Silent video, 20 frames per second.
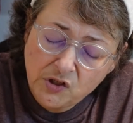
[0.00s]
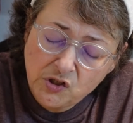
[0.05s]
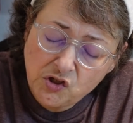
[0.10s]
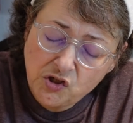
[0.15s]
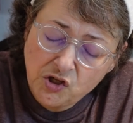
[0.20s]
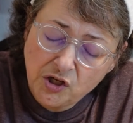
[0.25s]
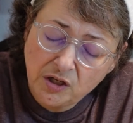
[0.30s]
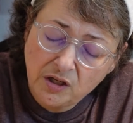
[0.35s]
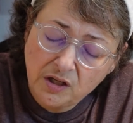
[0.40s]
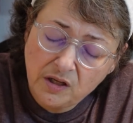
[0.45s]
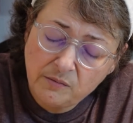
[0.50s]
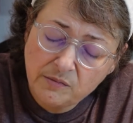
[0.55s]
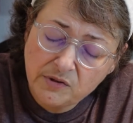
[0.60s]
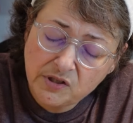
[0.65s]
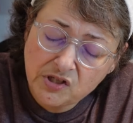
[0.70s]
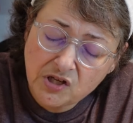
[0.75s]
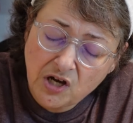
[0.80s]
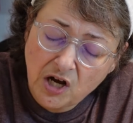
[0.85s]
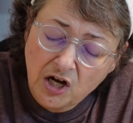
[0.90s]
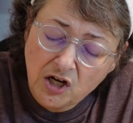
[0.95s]
Gently
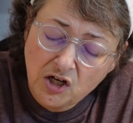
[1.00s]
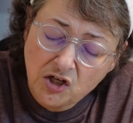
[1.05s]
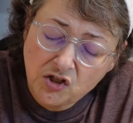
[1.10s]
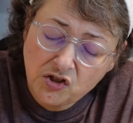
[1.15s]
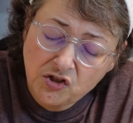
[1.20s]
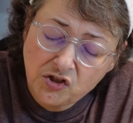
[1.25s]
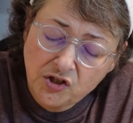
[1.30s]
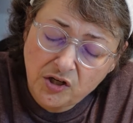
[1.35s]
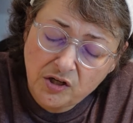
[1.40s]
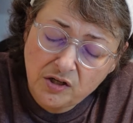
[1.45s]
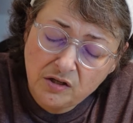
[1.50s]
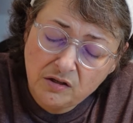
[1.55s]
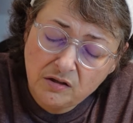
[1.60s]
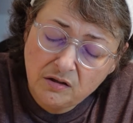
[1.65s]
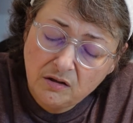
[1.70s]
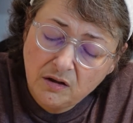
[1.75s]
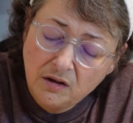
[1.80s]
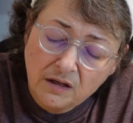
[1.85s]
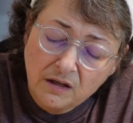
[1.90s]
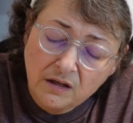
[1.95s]
massage
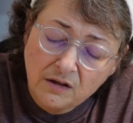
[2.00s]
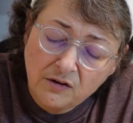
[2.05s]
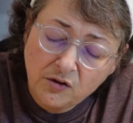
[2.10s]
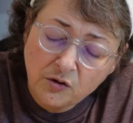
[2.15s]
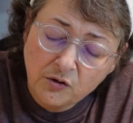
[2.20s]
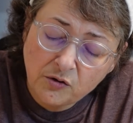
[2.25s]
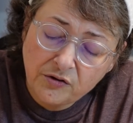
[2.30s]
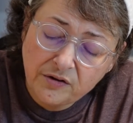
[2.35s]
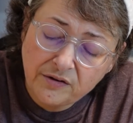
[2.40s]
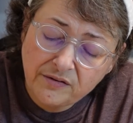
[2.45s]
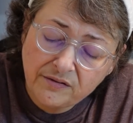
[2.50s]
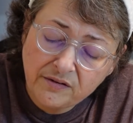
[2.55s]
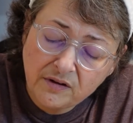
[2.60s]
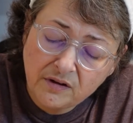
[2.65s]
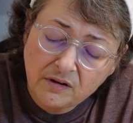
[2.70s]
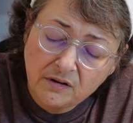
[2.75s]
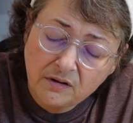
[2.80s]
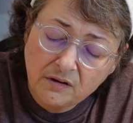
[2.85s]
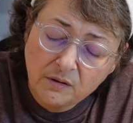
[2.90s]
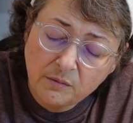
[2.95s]
until the
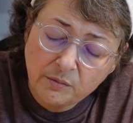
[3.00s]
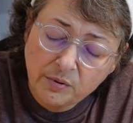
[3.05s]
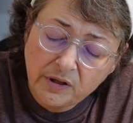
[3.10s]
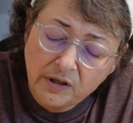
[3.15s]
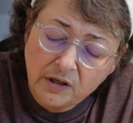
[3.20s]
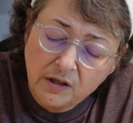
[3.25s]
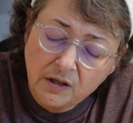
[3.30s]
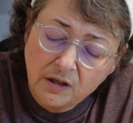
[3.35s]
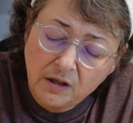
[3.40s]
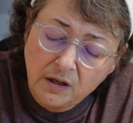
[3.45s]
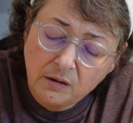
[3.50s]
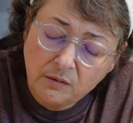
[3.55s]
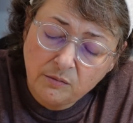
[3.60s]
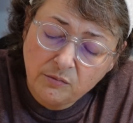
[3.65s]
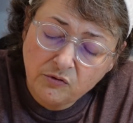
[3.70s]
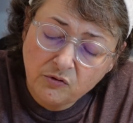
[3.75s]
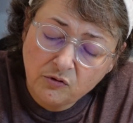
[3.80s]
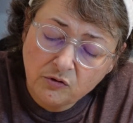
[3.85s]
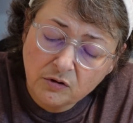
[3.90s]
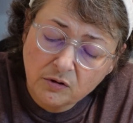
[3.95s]
skin completely
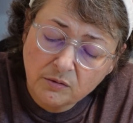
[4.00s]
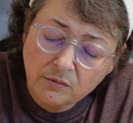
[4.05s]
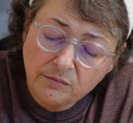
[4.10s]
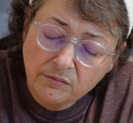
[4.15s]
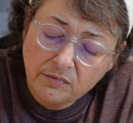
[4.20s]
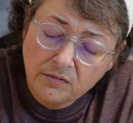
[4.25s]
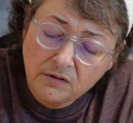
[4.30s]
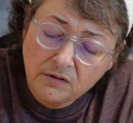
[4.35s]
absorbs.